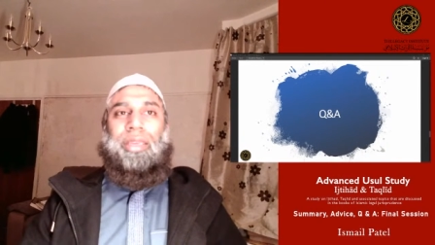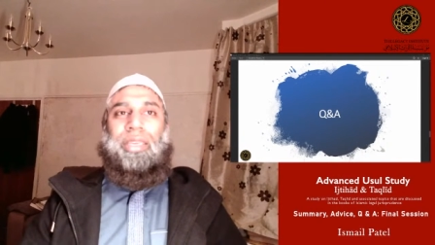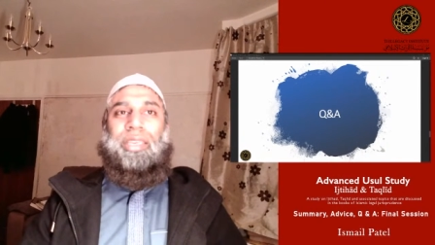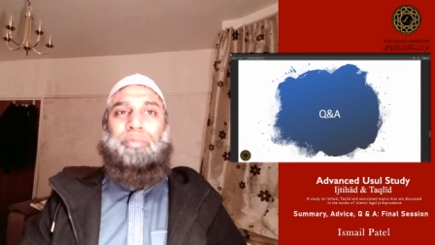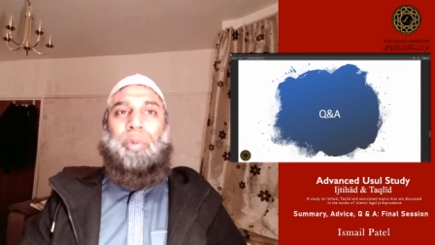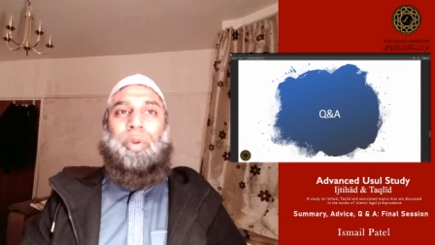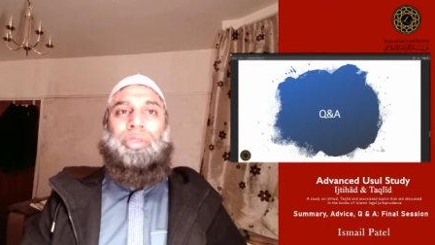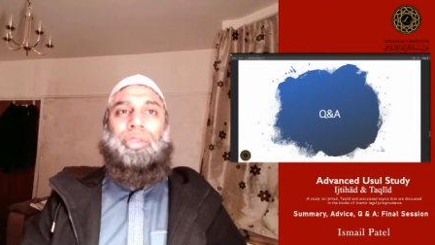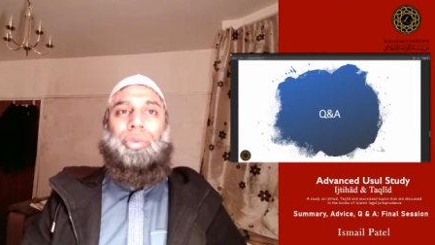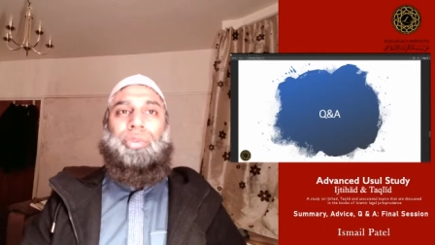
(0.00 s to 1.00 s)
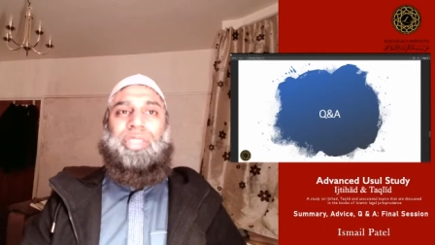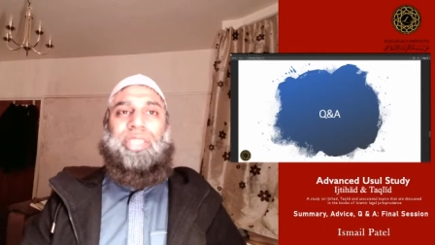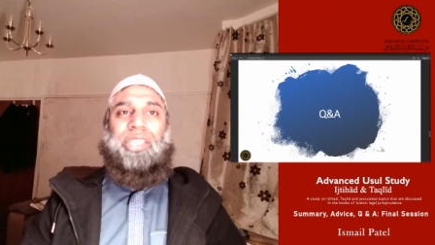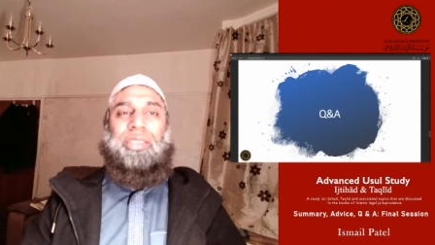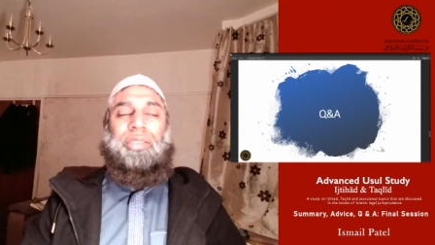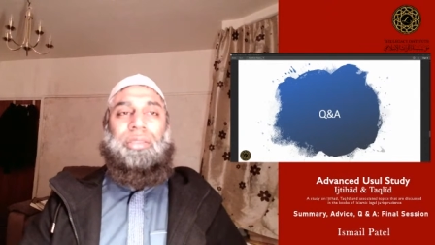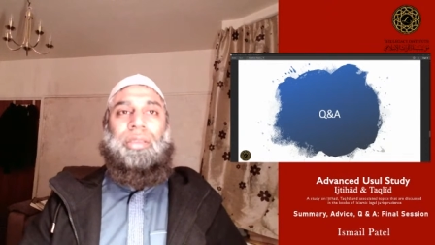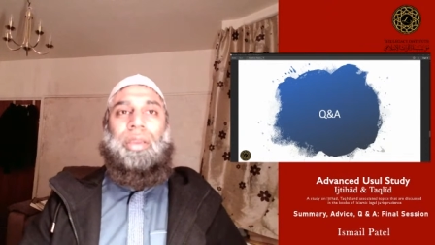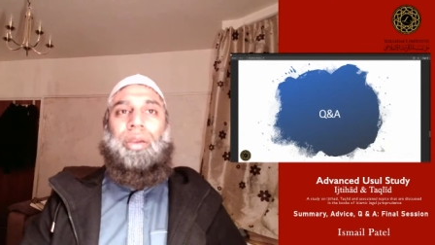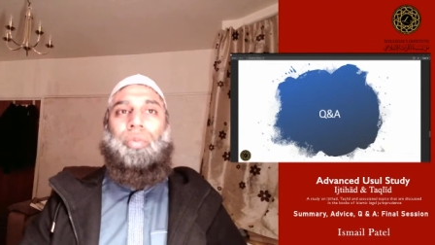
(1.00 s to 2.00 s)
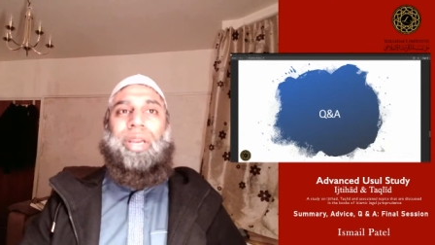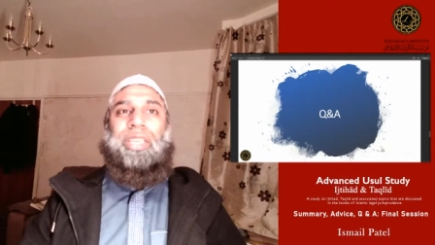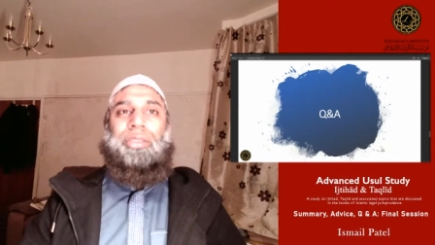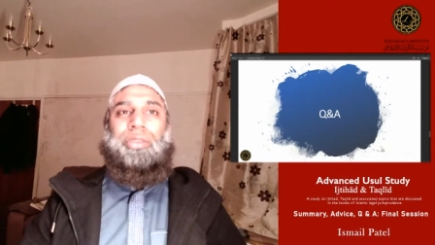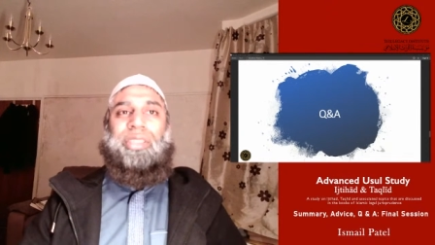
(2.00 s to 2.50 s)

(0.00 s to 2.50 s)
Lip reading: He proposed two suggestions. One is to